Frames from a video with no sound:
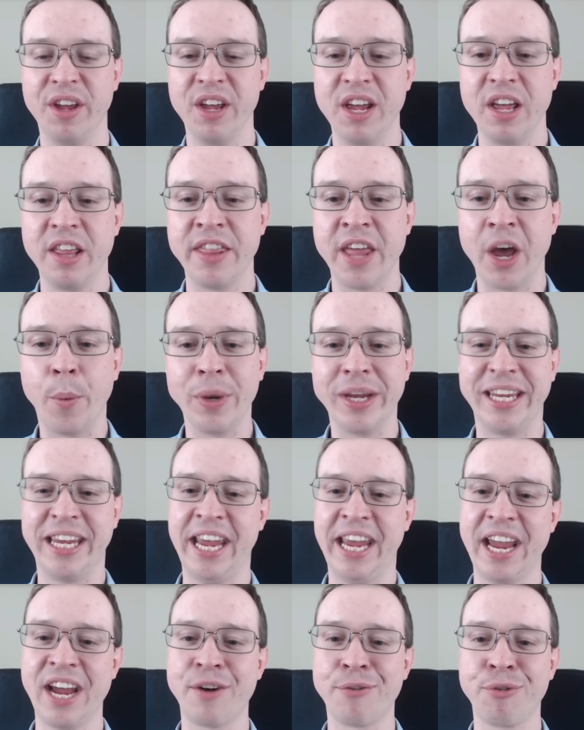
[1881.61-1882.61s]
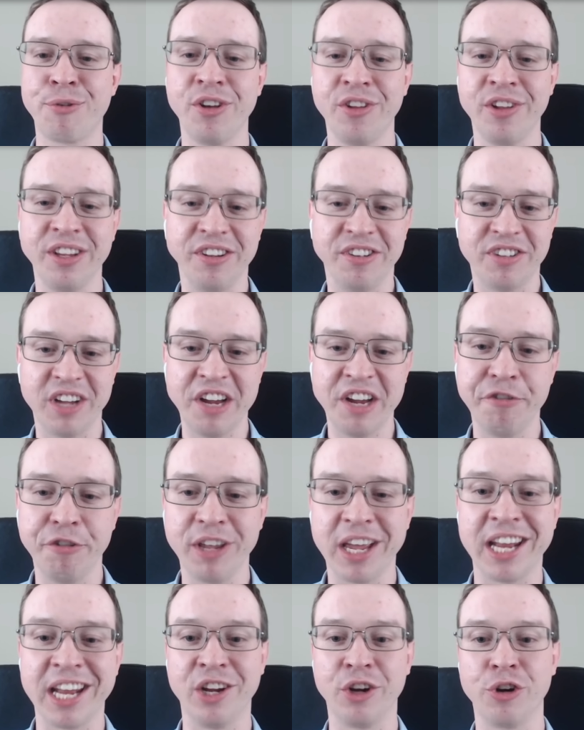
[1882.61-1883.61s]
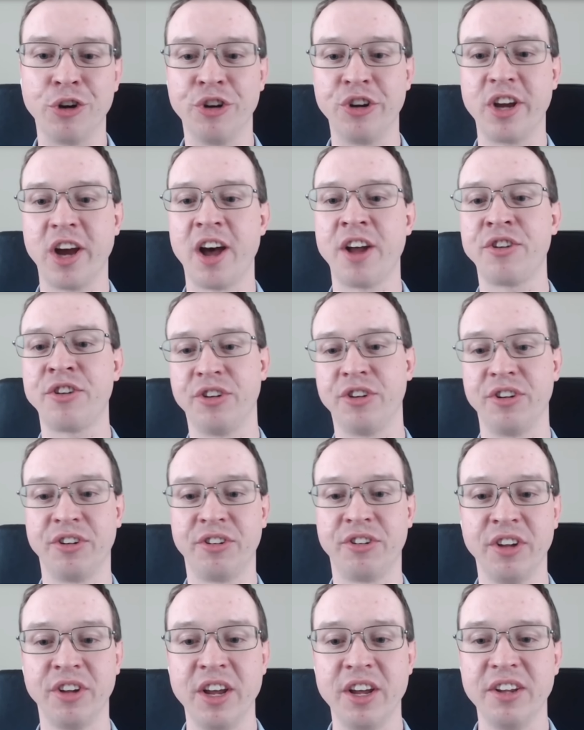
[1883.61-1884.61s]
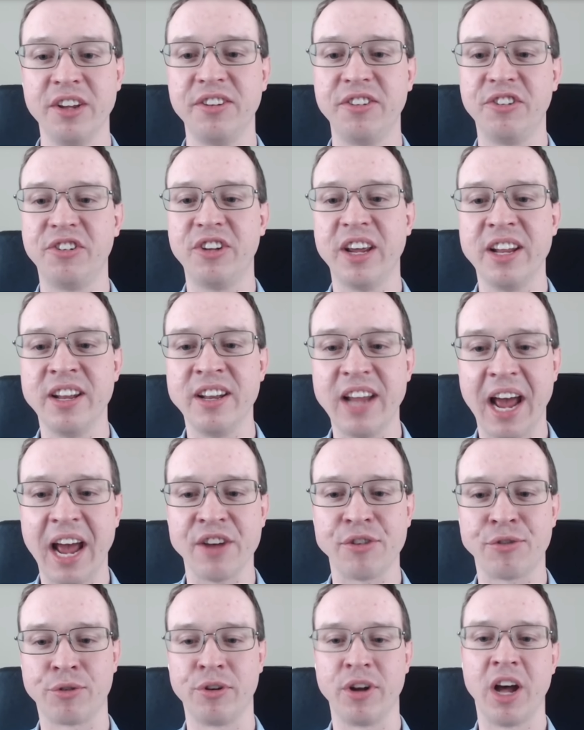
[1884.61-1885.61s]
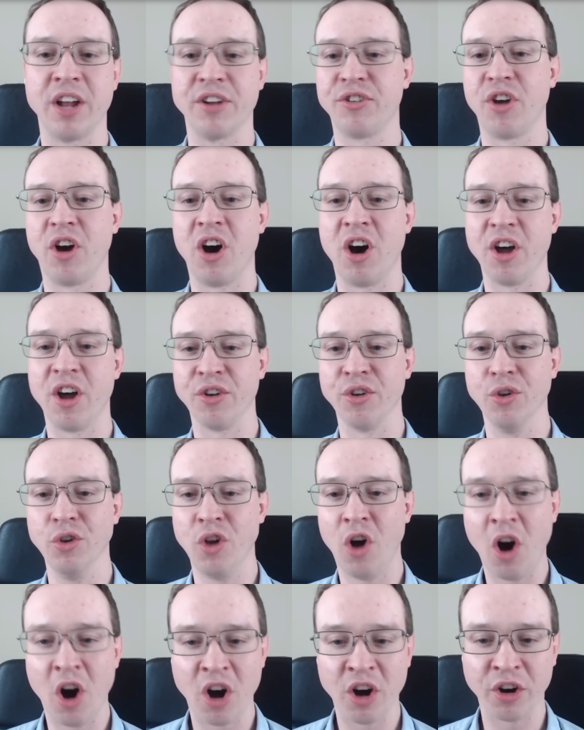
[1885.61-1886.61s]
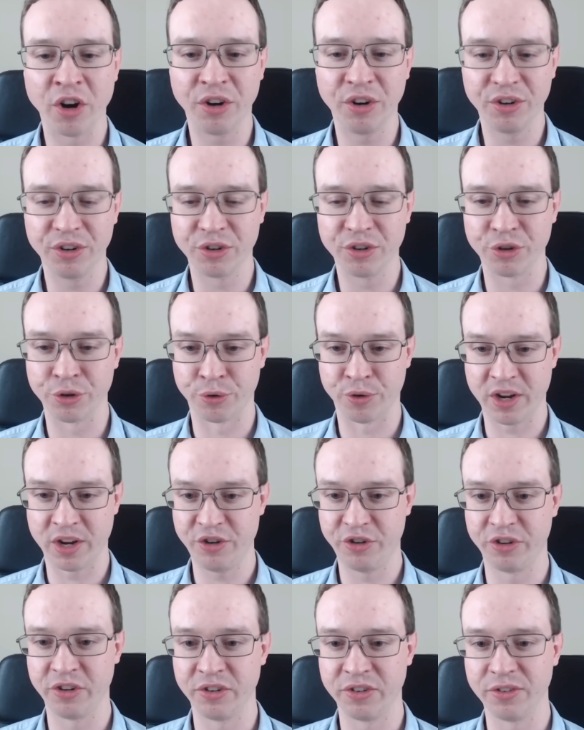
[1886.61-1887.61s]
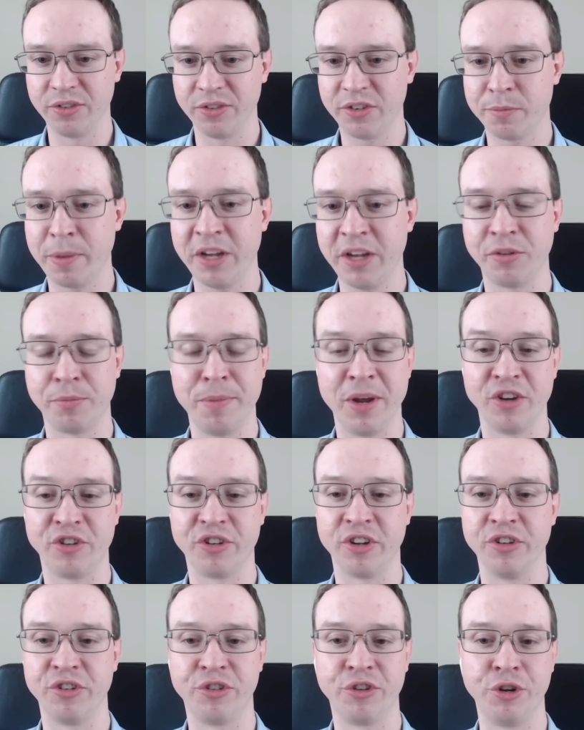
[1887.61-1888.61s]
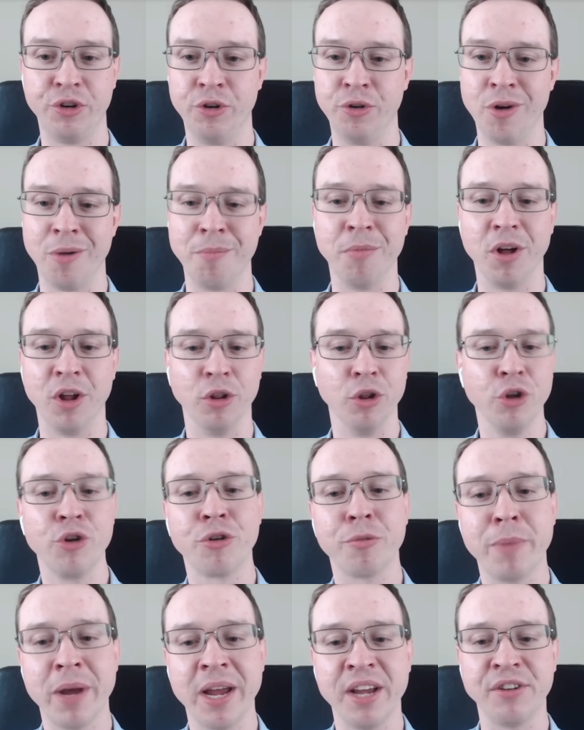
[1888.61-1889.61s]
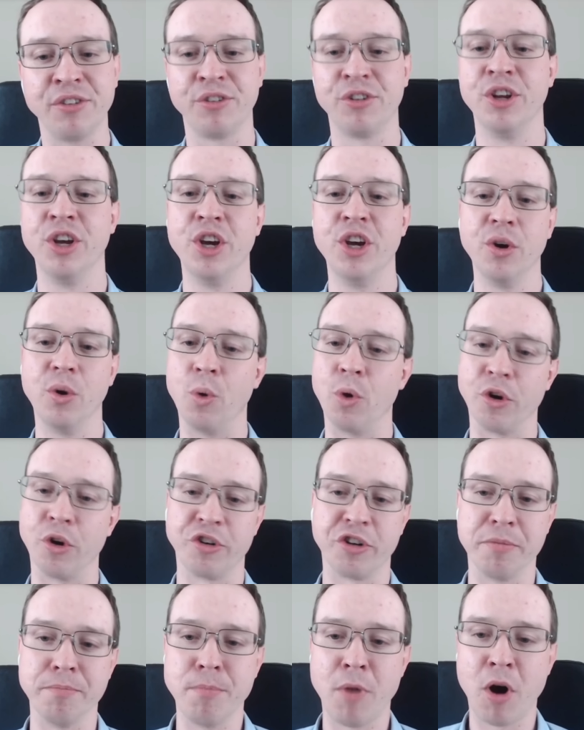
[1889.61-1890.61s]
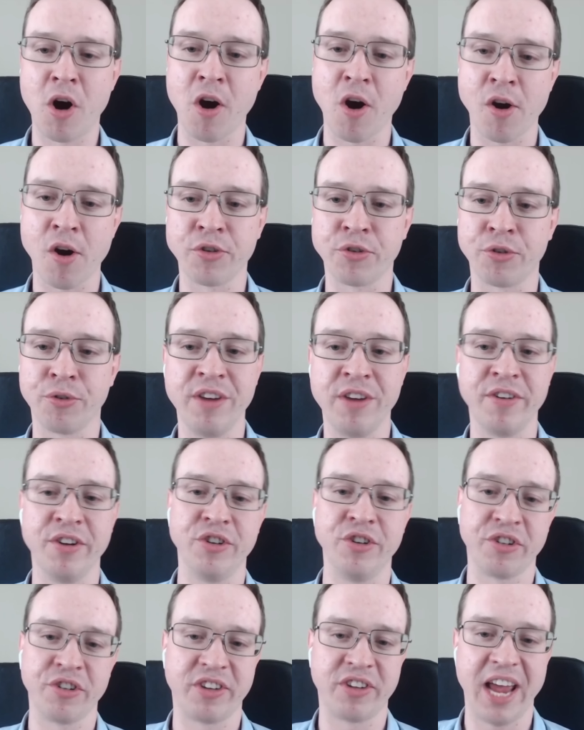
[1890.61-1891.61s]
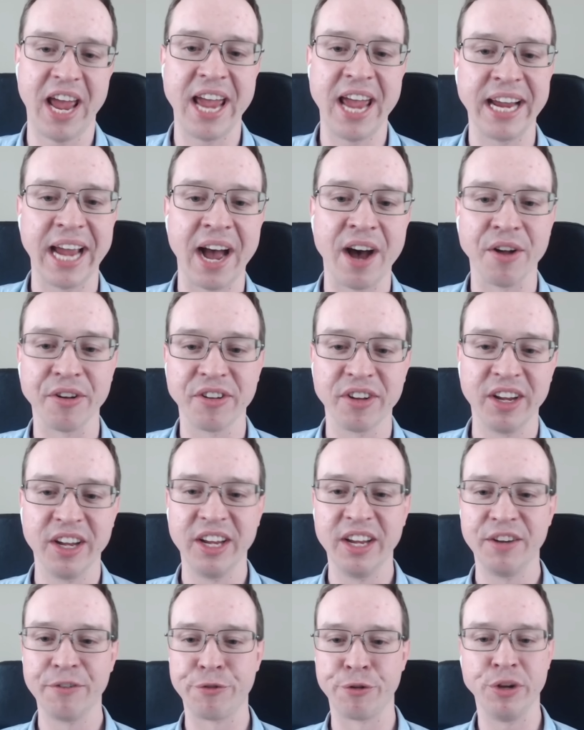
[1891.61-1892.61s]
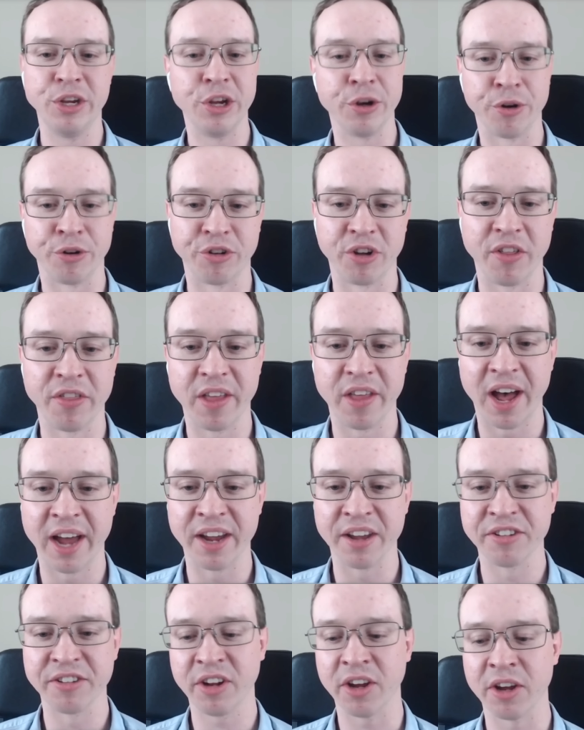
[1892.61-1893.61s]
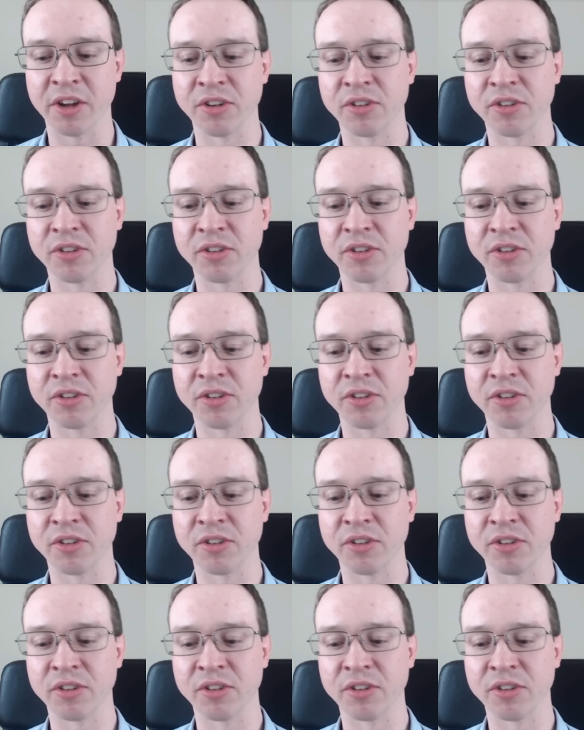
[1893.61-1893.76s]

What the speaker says: that we can't really safely and in good conscience send astronauts on long duration space missions to a lunar base or to Mars or even just to hang out for years on the ISS.